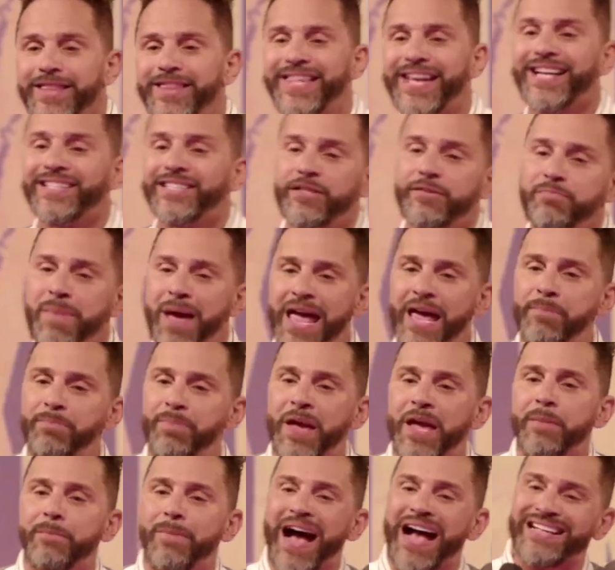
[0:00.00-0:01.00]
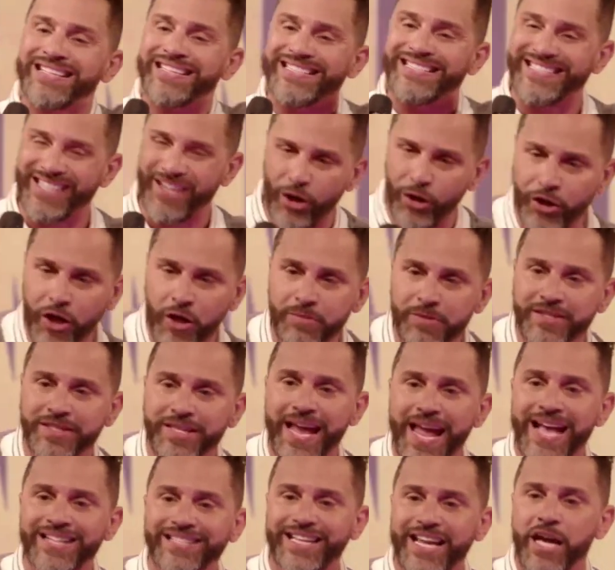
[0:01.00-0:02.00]
this may be my
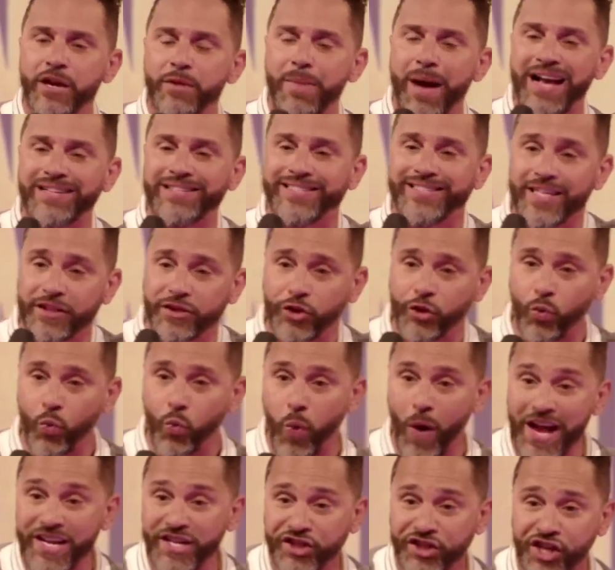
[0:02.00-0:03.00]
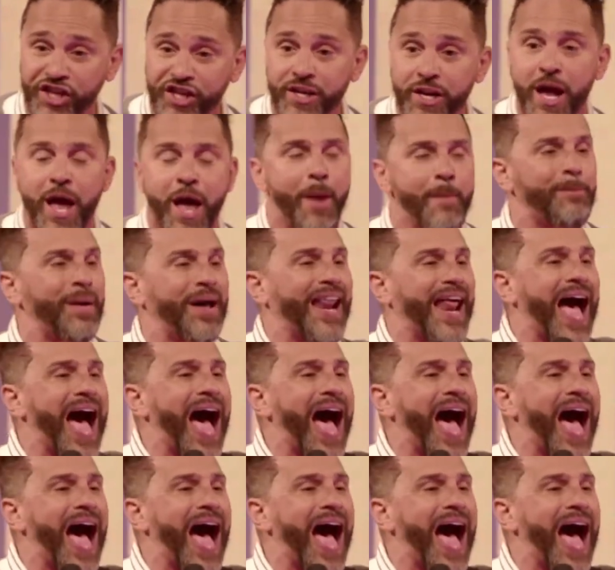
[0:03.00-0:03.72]
circumstance and my situation, but